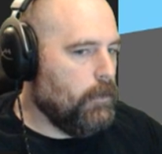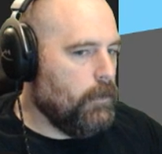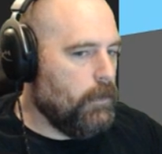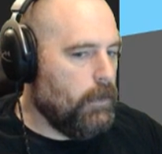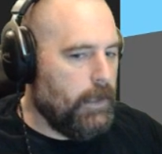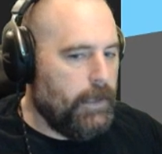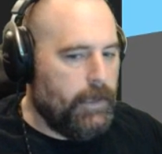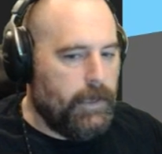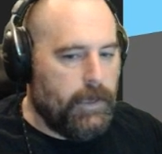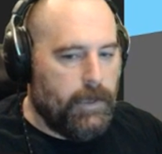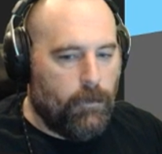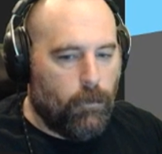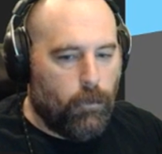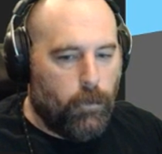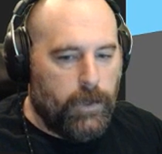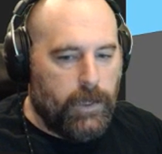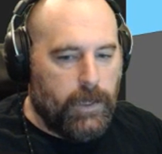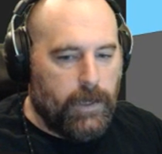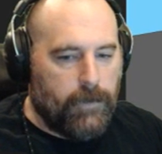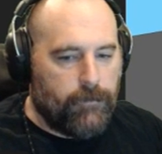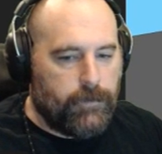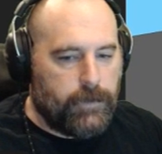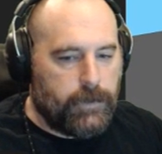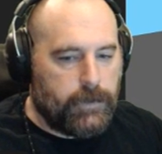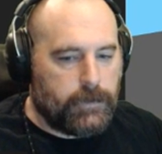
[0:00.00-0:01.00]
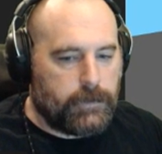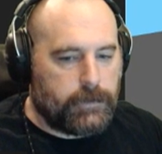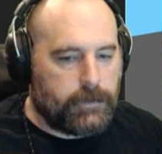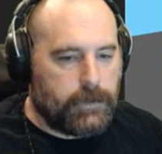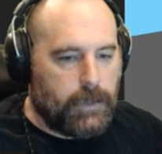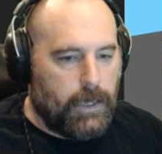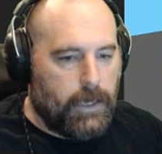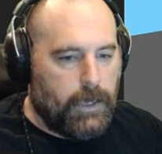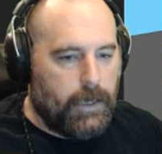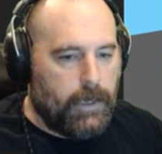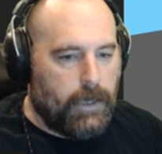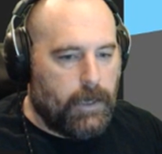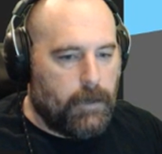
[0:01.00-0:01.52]
And then we have to
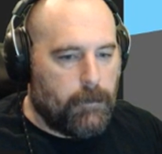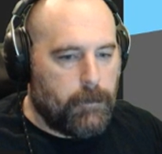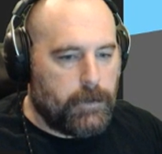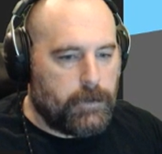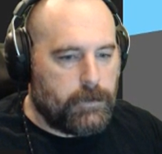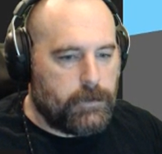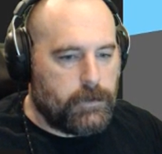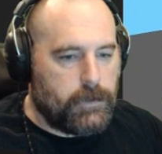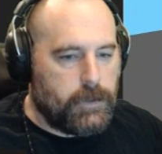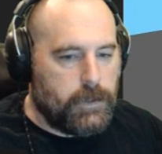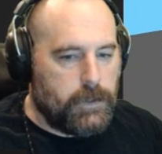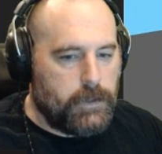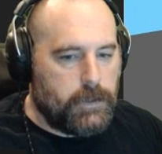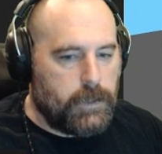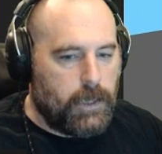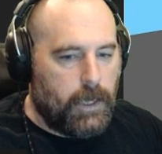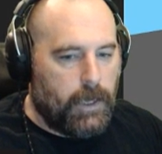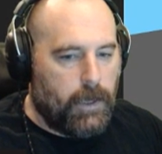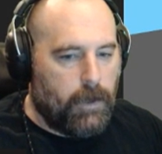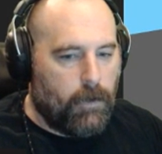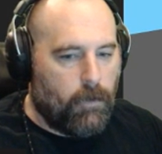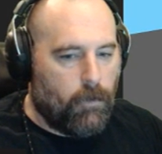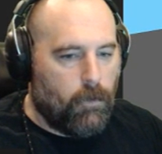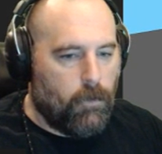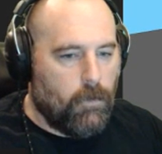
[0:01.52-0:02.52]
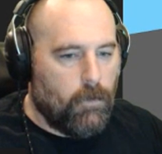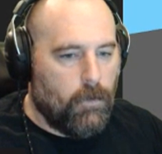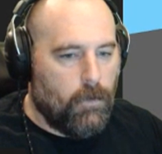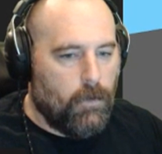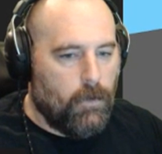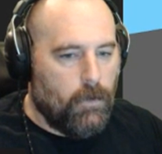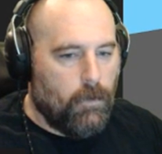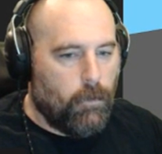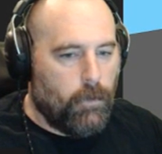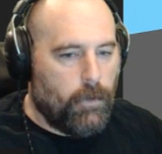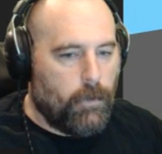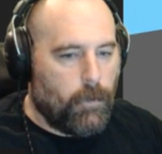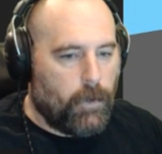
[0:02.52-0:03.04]
decide how much detail
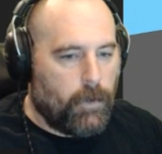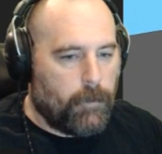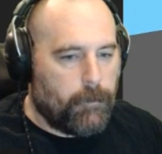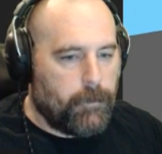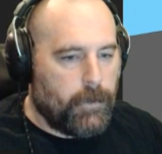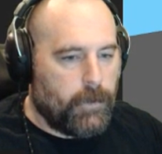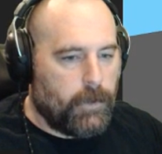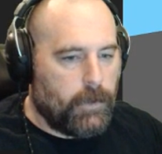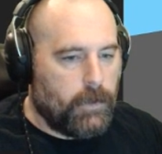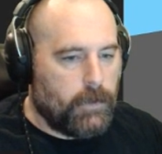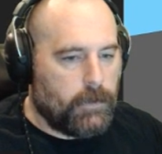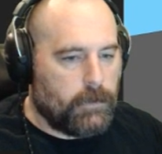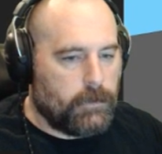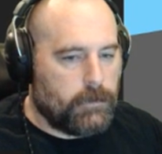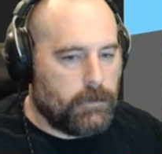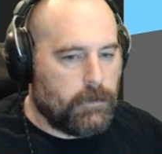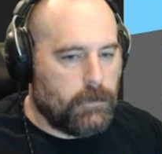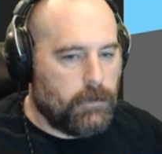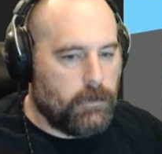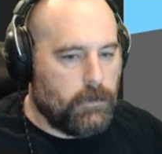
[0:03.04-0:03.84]
we want to put in this.